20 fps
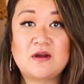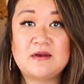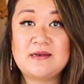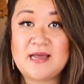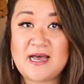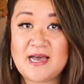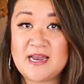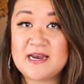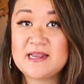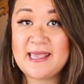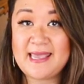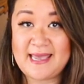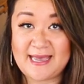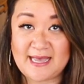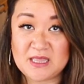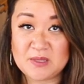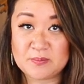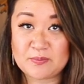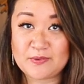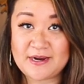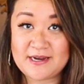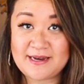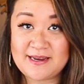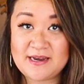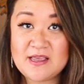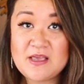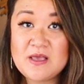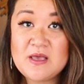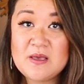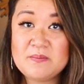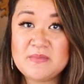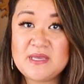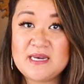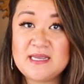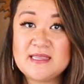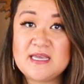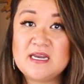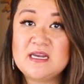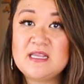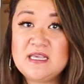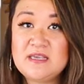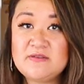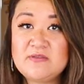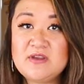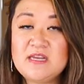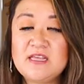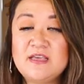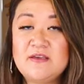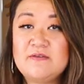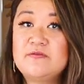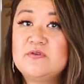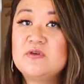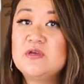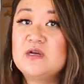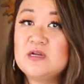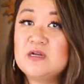are not calibrated, meaning that even if